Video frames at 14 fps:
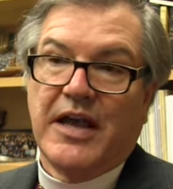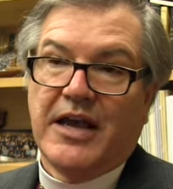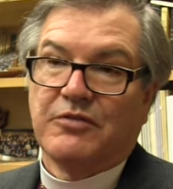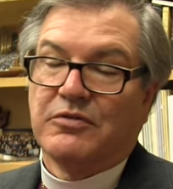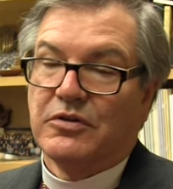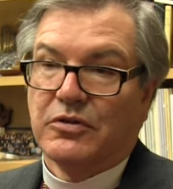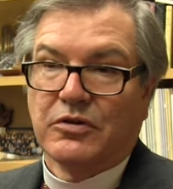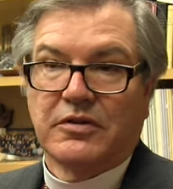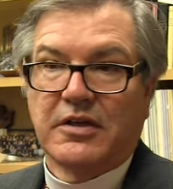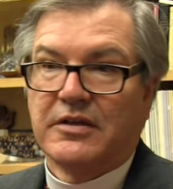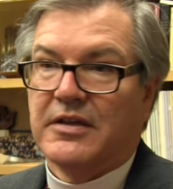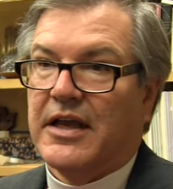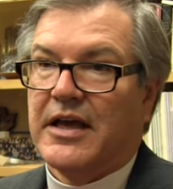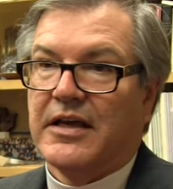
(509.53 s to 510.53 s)
actually looked
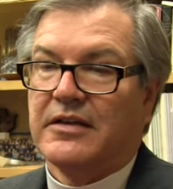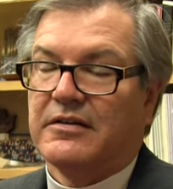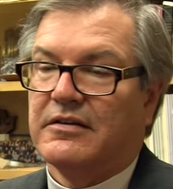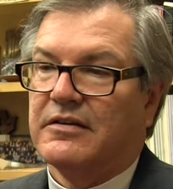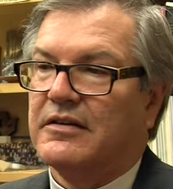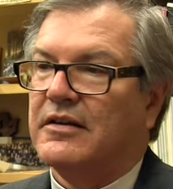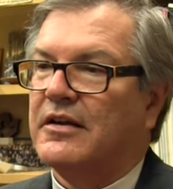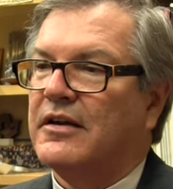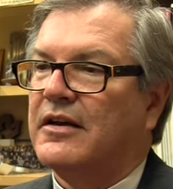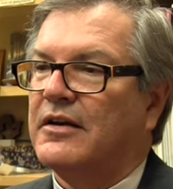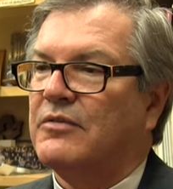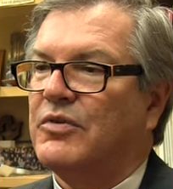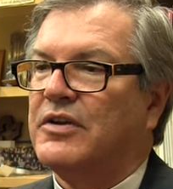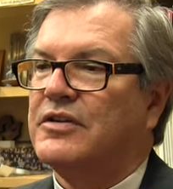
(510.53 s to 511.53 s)
at that.
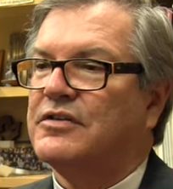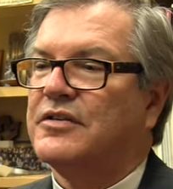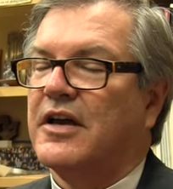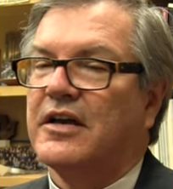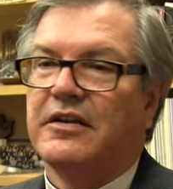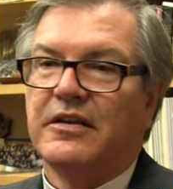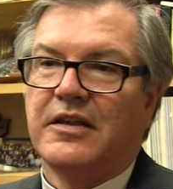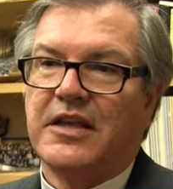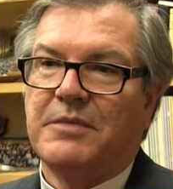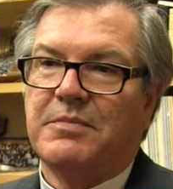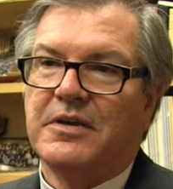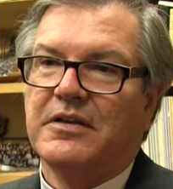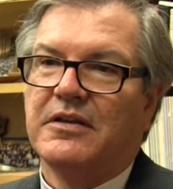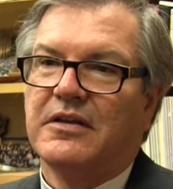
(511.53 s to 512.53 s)
We decided to
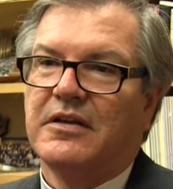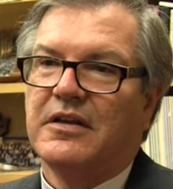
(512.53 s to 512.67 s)
keep it.